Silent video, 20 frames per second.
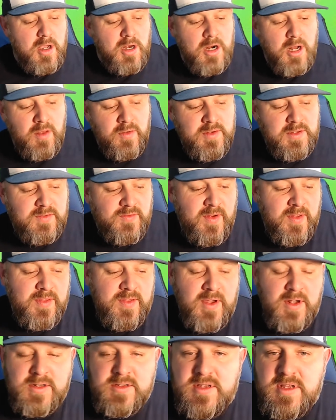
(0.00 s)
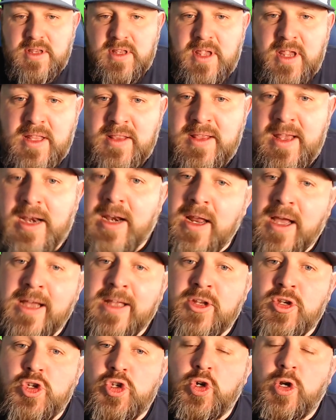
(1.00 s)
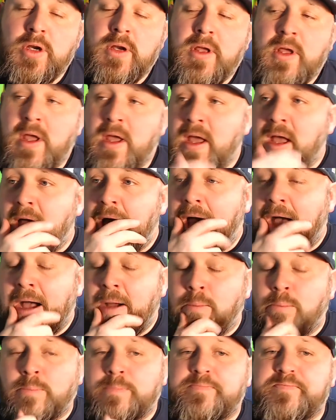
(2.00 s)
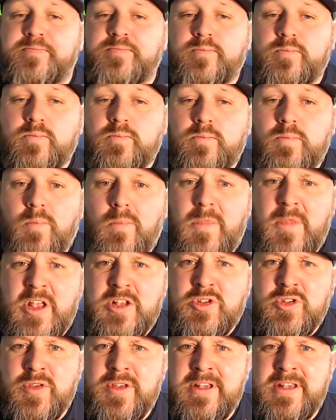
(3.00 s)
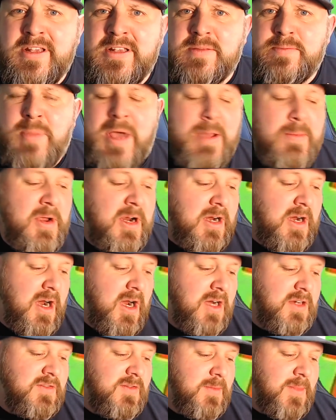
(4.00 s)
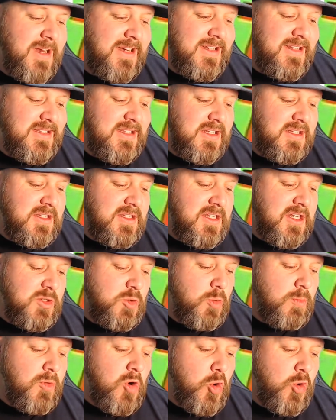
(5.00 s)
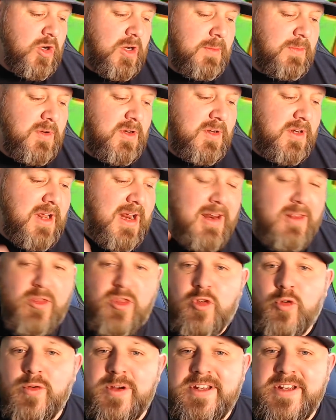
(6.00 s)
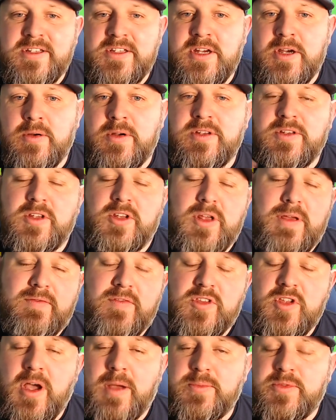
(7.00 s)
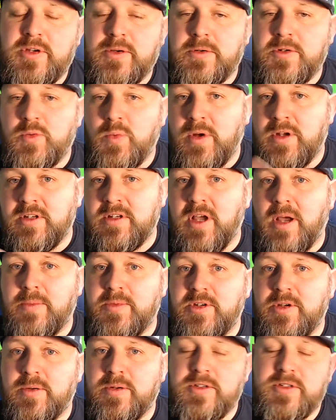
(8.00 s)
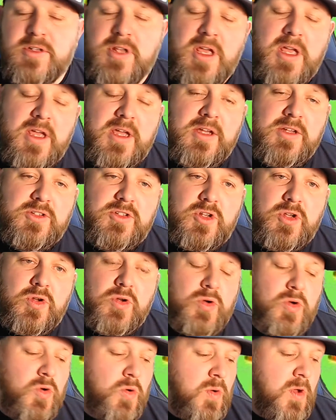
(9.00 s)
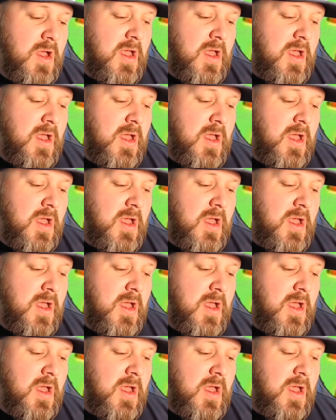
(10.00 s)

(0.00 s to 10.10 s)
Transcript: all these fun things as a kid that I enjoyed. So these Batman cards from 1966 were broken up into kind of 3 series. Like you have the top series 1, top series 2.